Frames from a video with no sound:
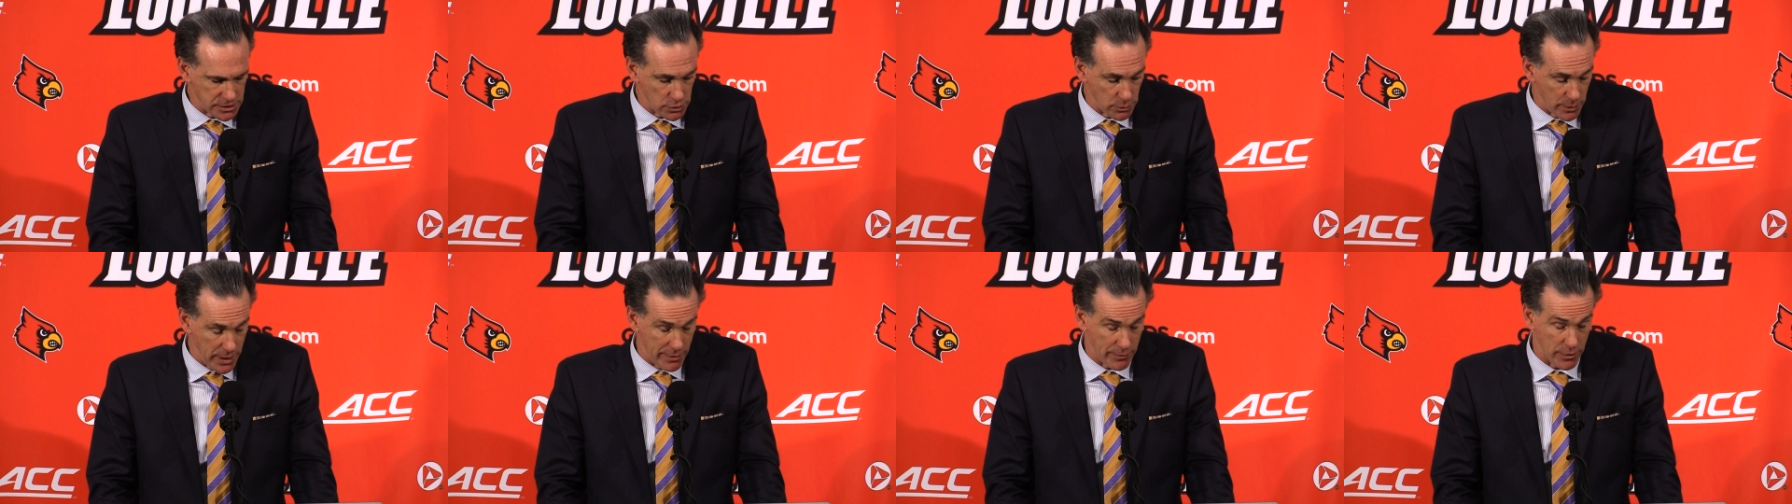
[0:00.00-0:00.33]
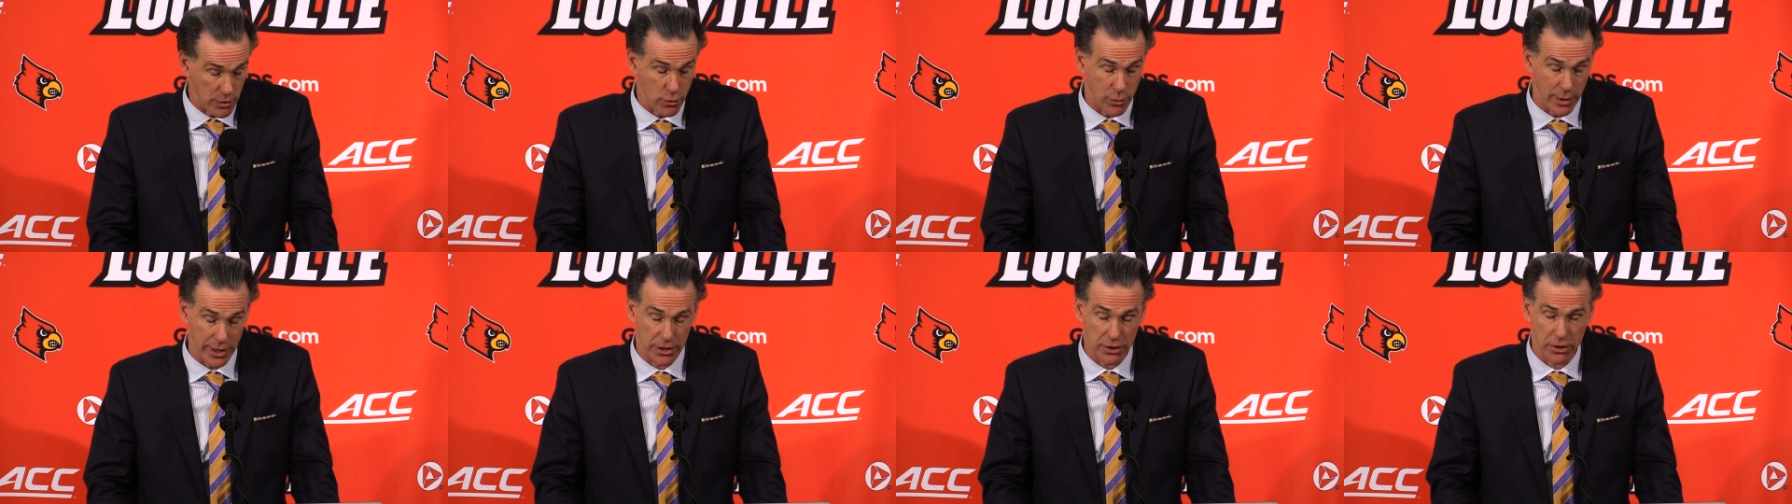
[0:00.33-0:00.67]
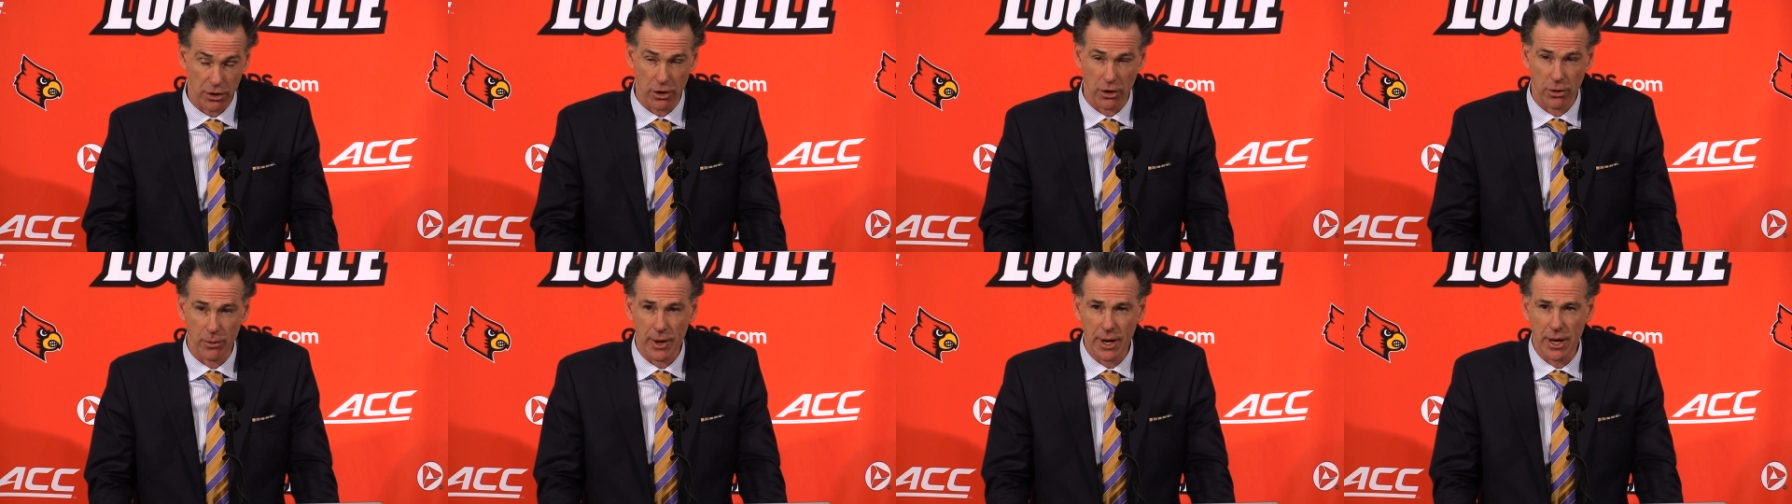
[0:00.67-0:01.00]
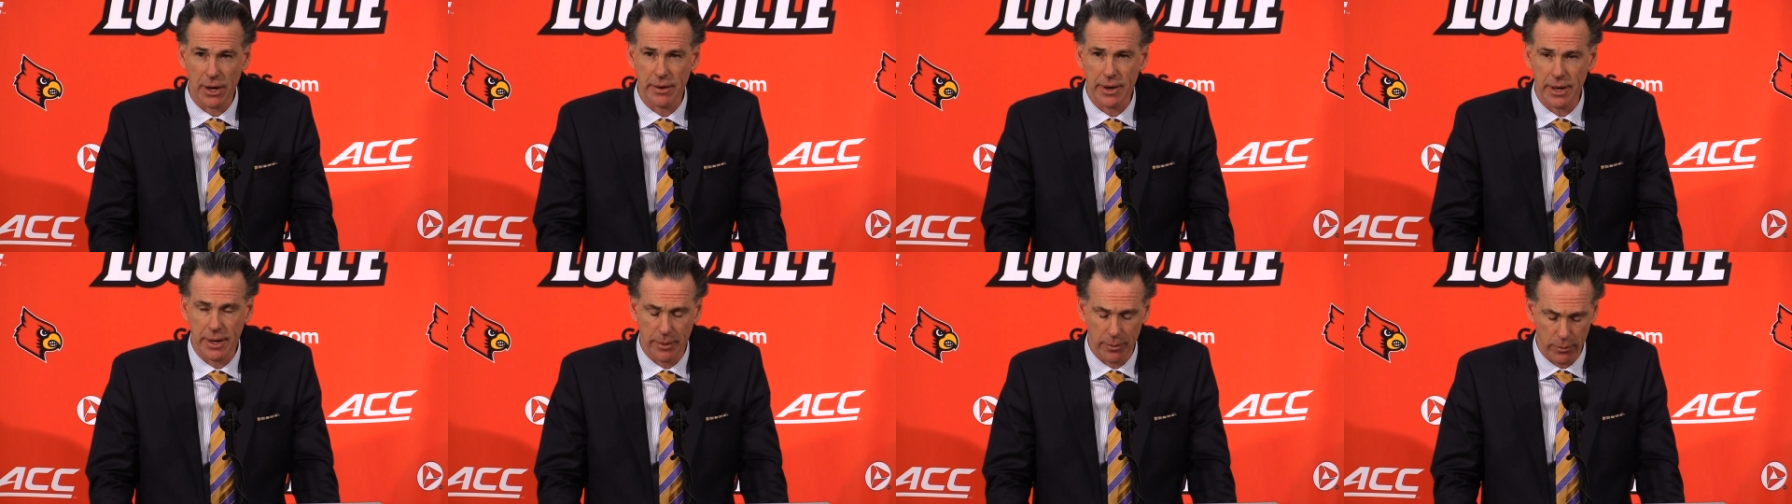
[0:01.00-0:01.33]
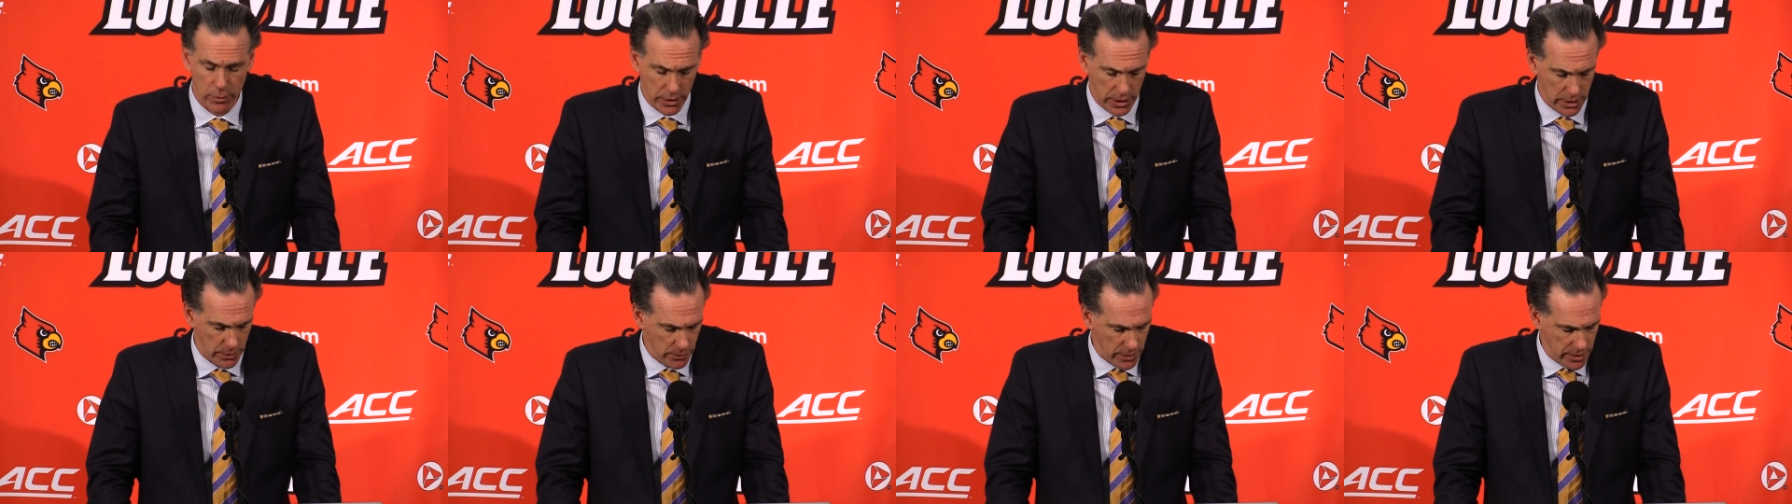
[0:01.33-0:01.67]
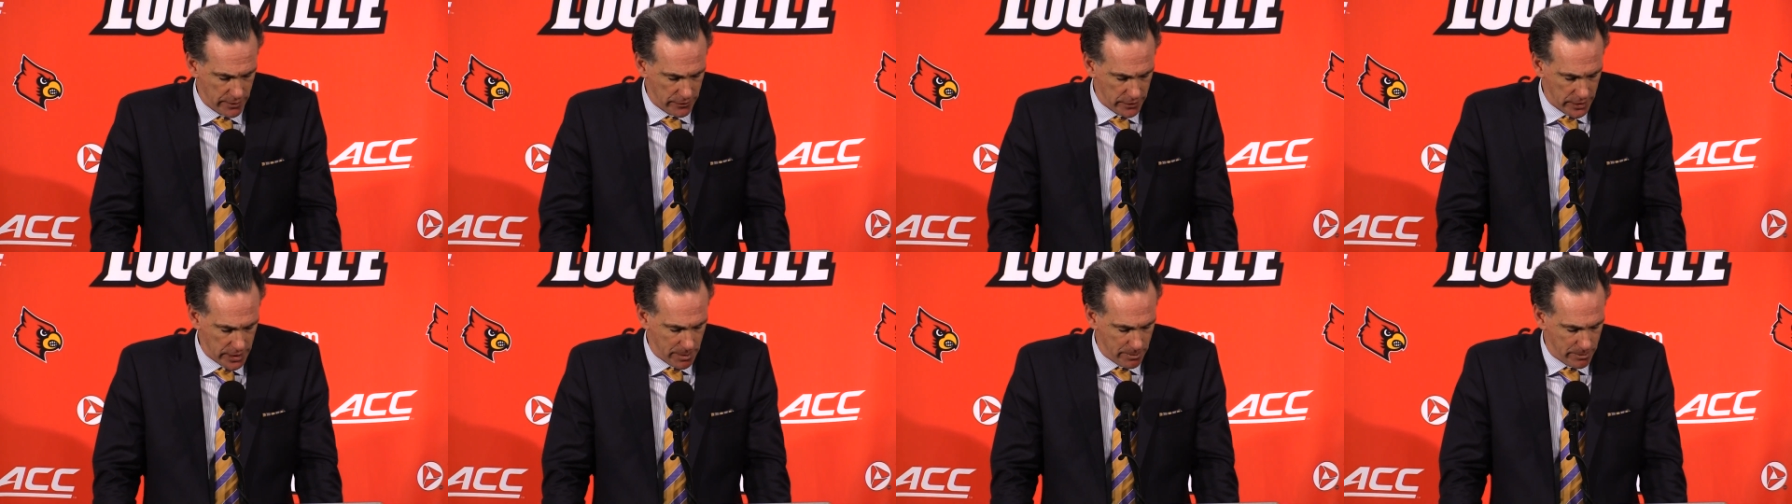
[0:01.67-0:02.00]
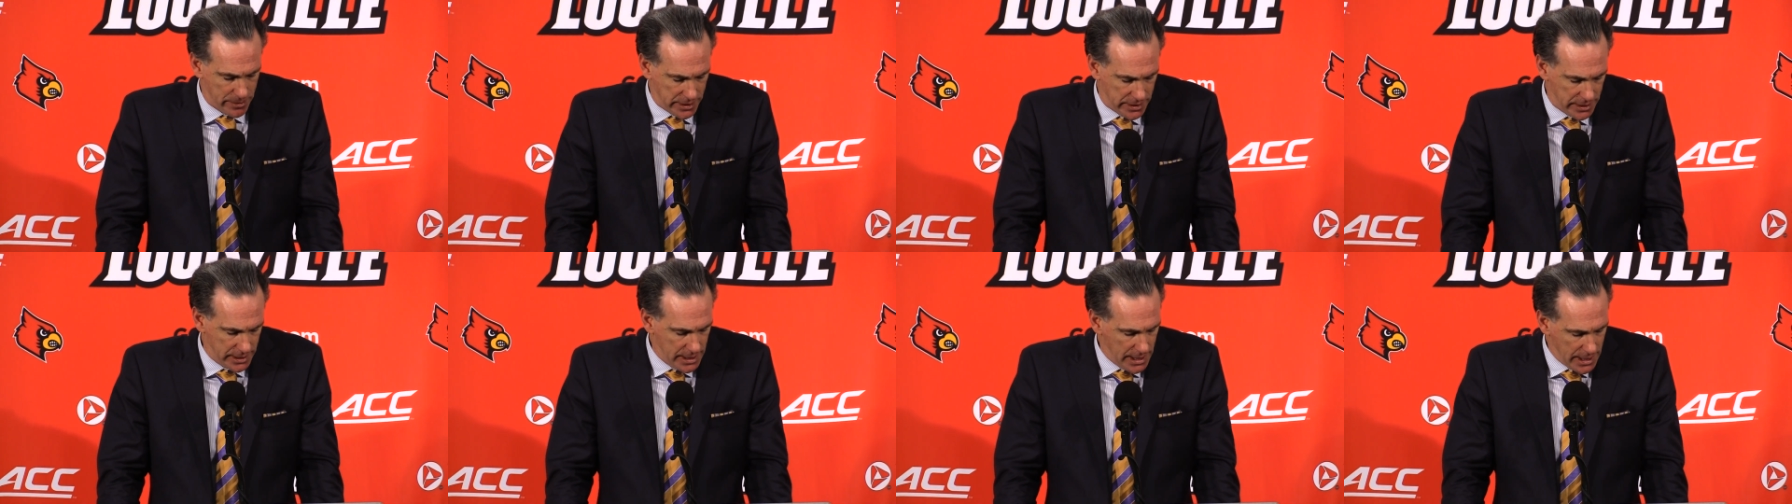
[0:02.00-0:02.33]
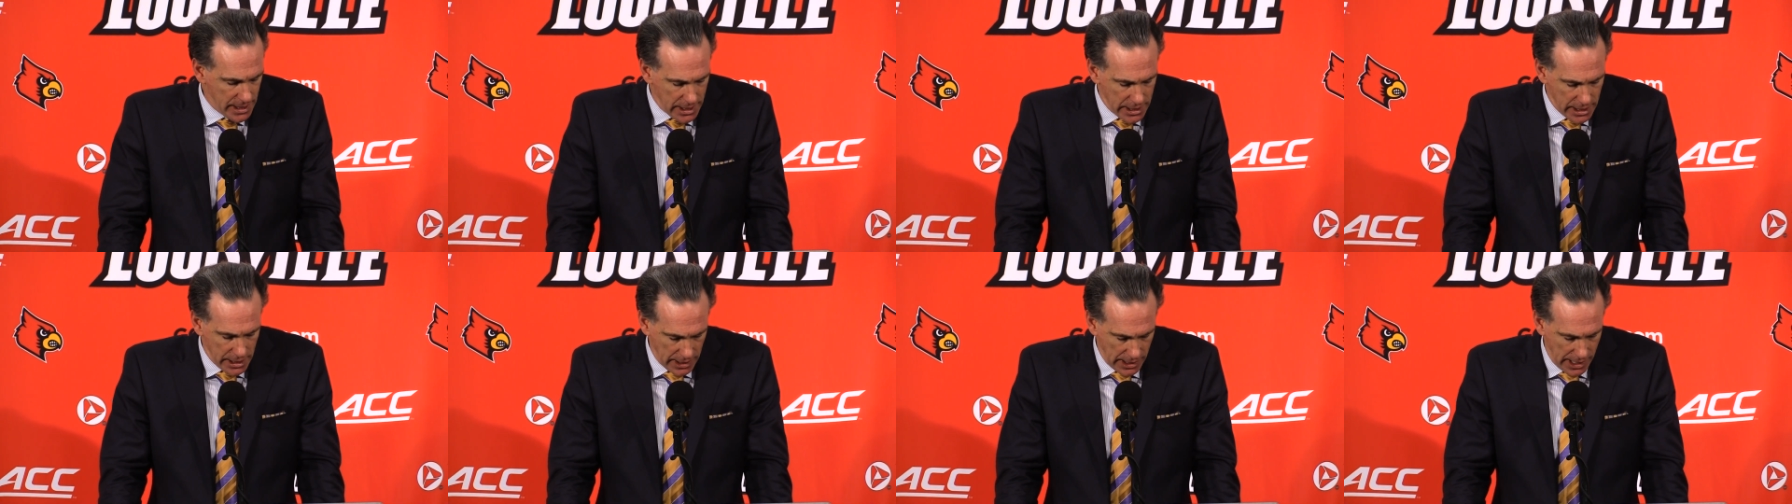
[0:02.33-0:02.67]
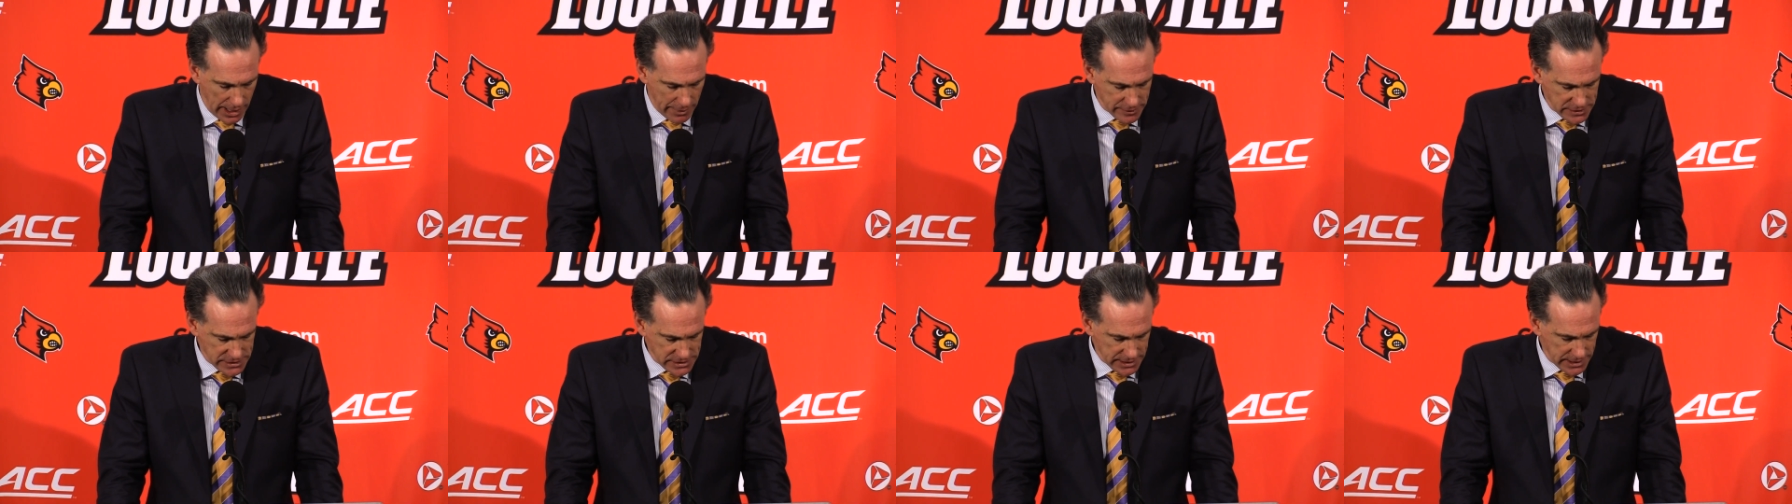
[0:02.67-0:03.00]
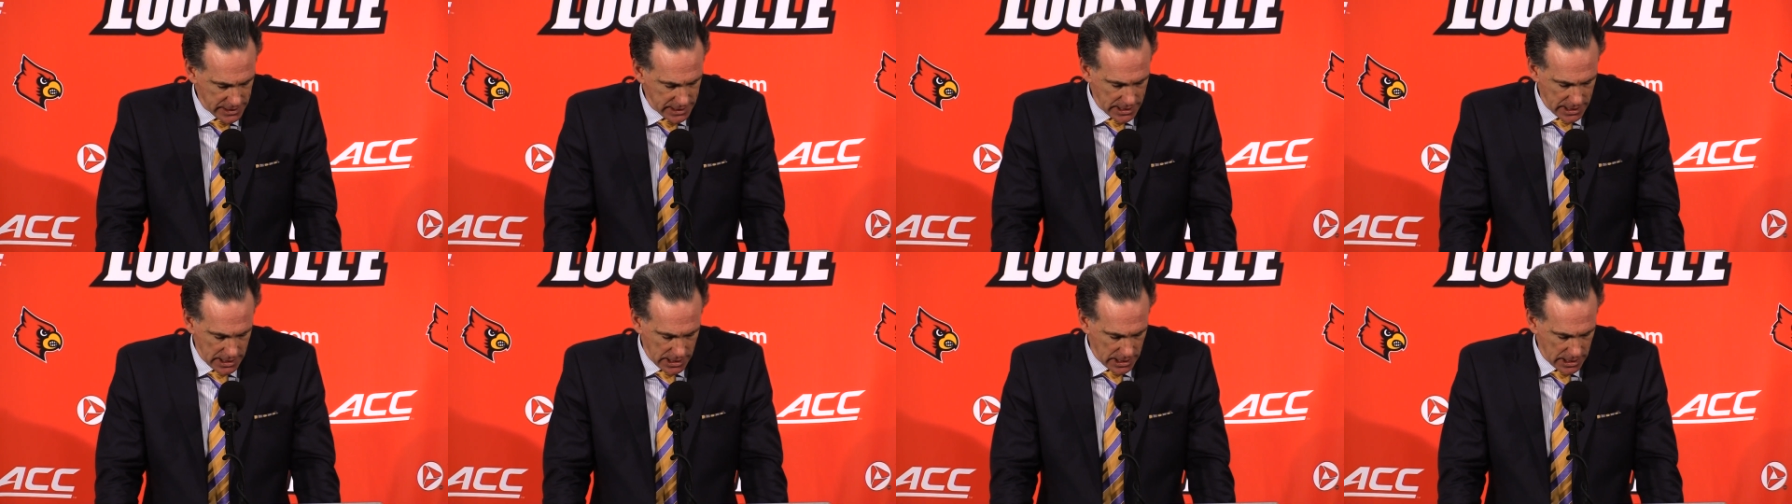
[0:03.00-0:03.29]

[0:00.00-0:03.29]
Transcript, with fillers: So we have a quick turnaround, and we'll get ready for them. But you know, obviously.